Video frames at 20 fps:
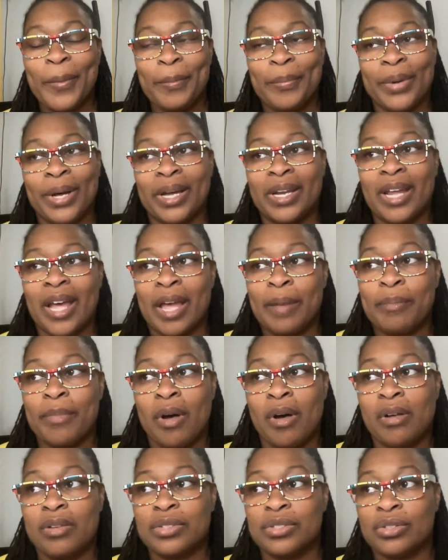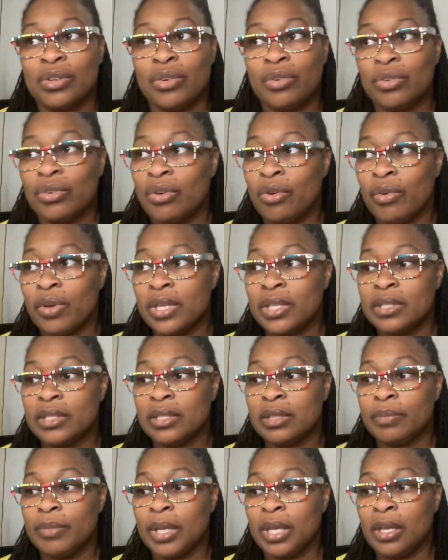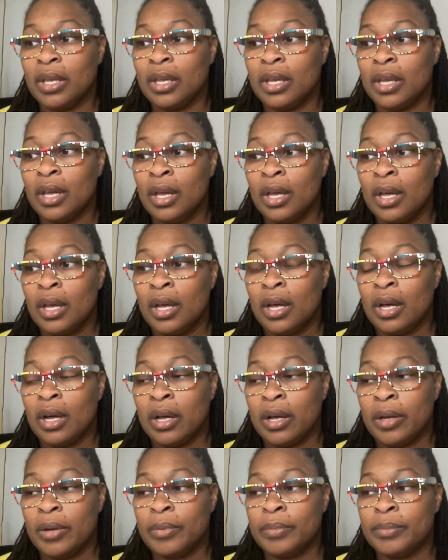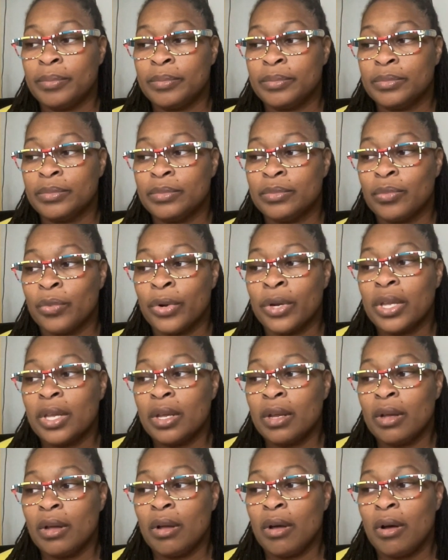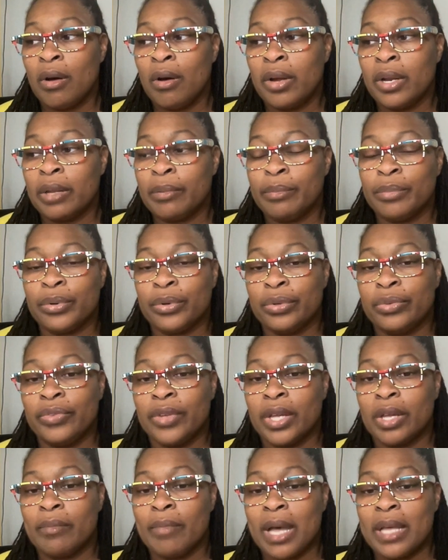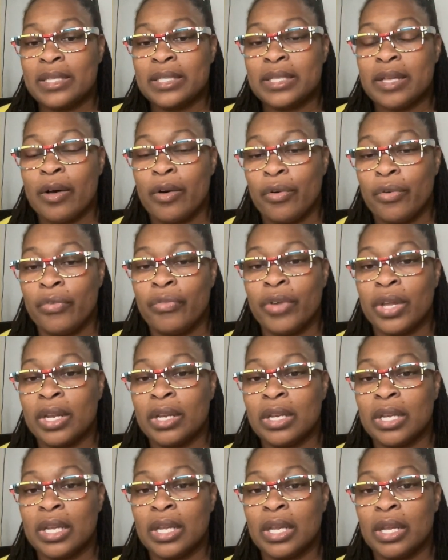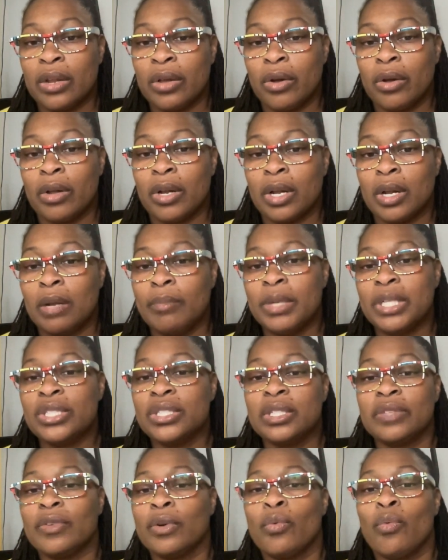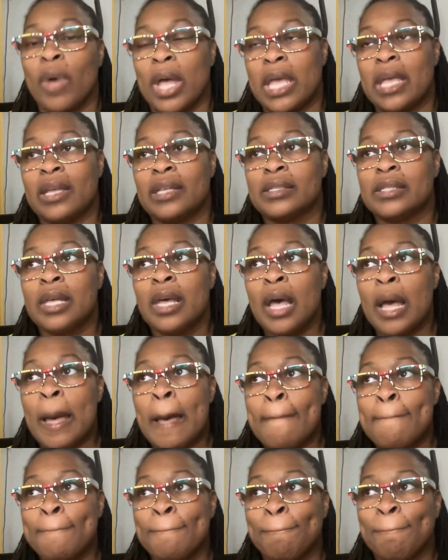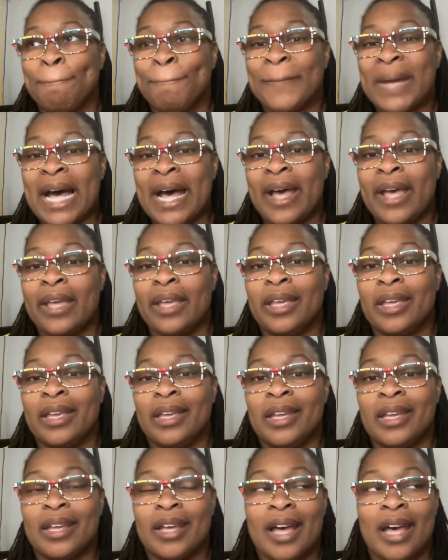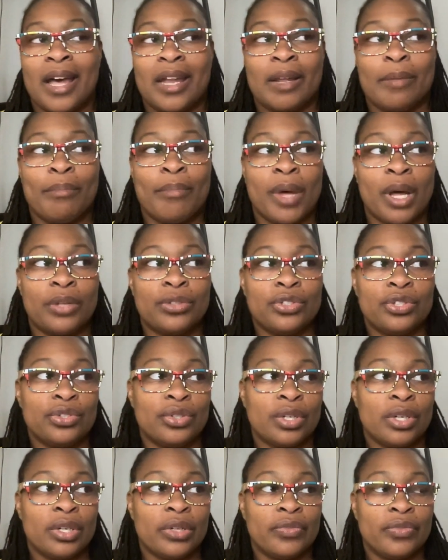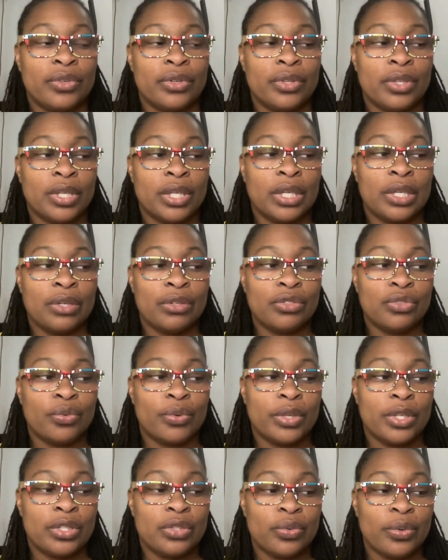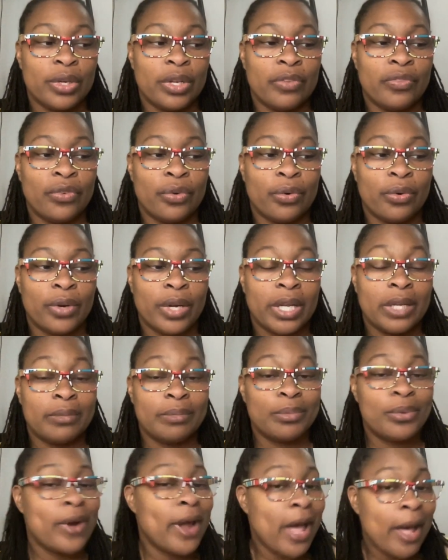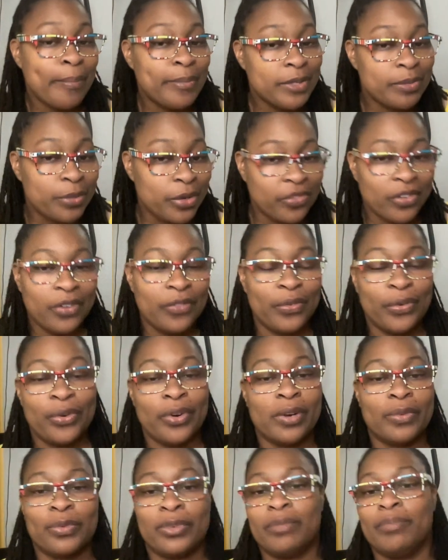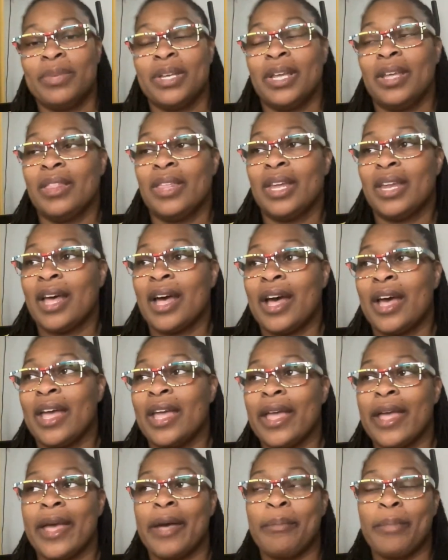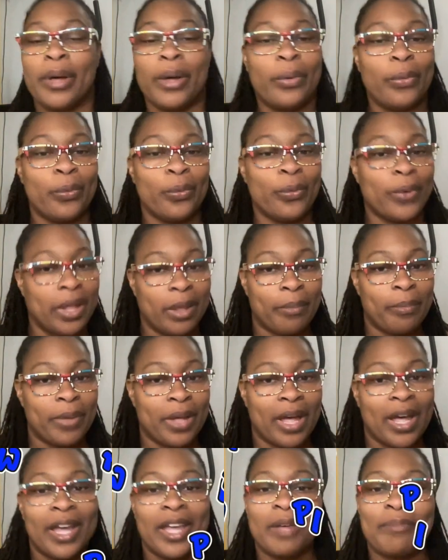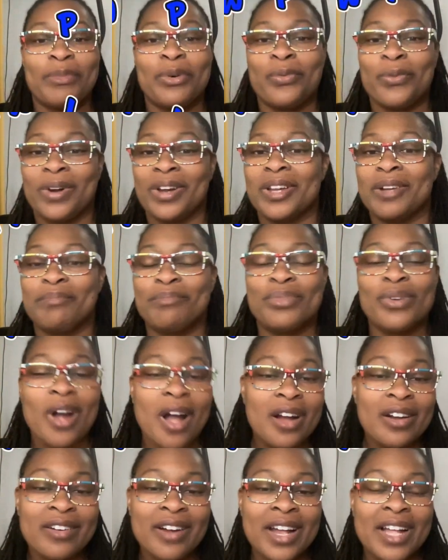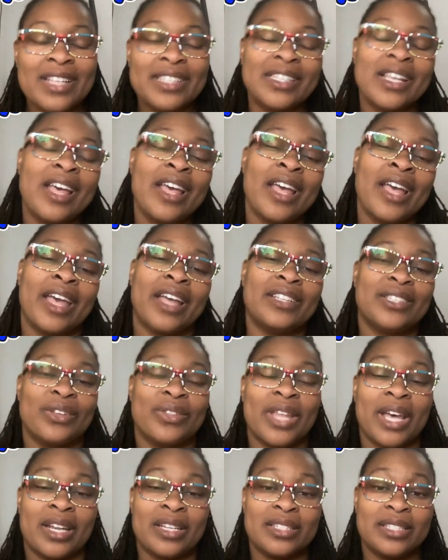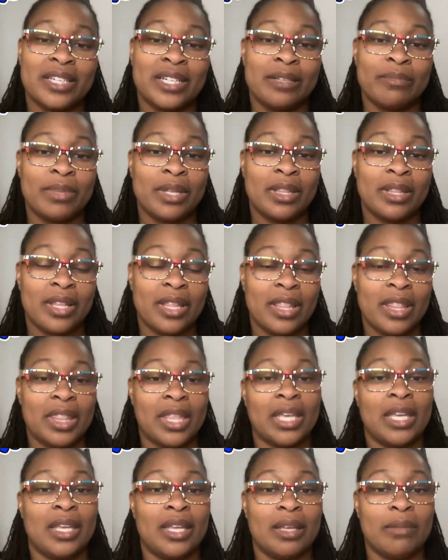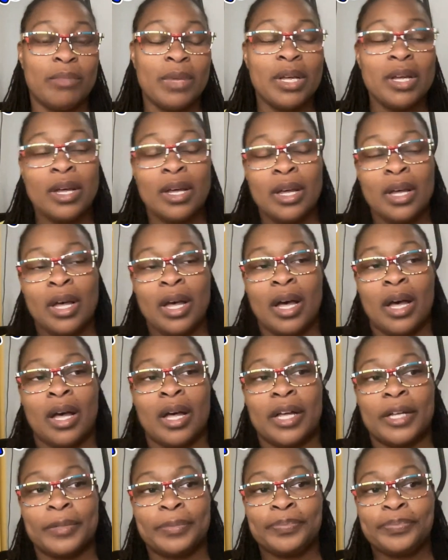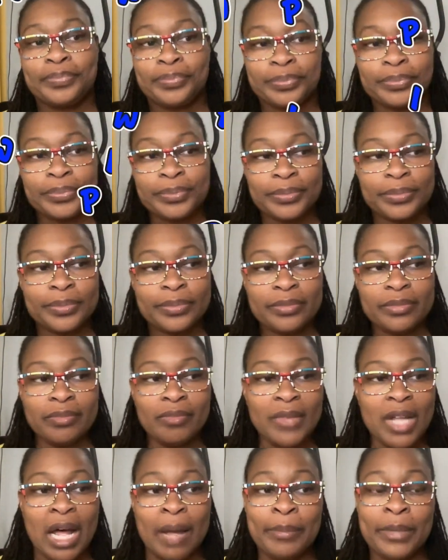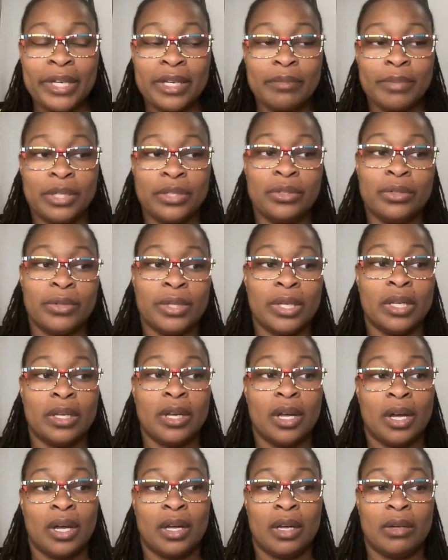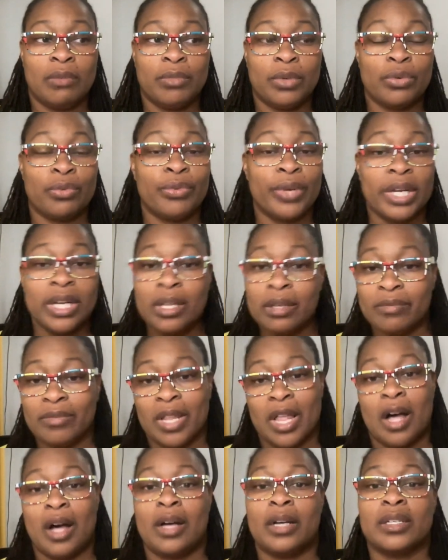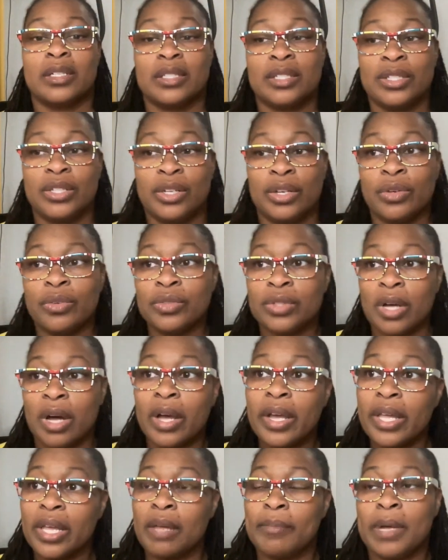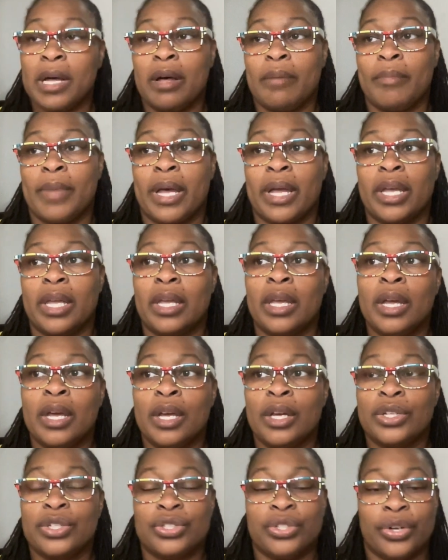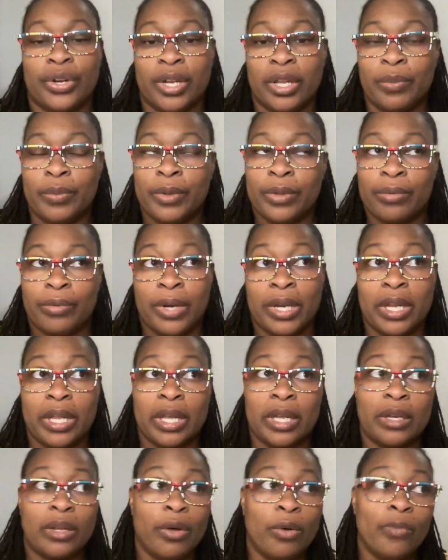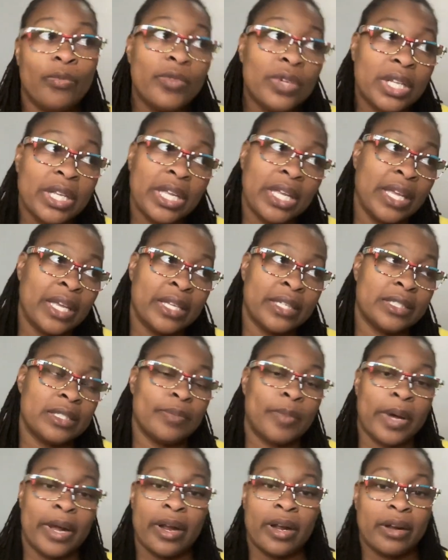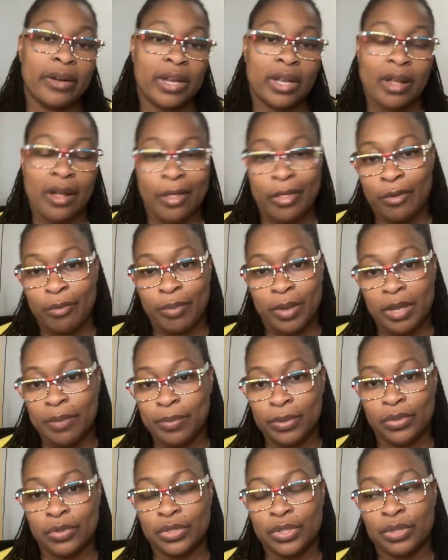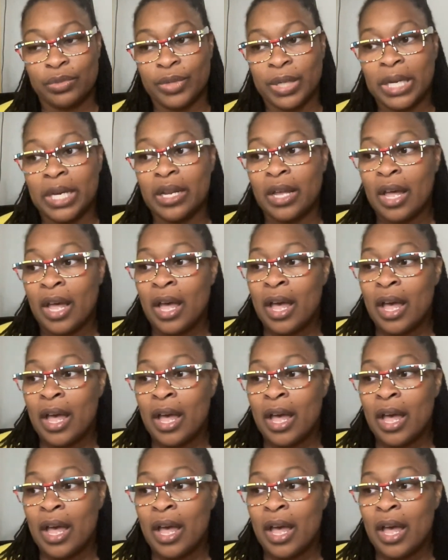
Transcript: But I'm also going to be um, working on improving myself in you know in a bunch of different ways my kind of mantra for the year 2024 and perhaps moving forward will be that I am a WIP. I am a work in progress. And so that is going to be the theme. Um, I'm going to be doing um, reading blogs, you know, talking about my journey with reading and hopefully inspiring other people to read.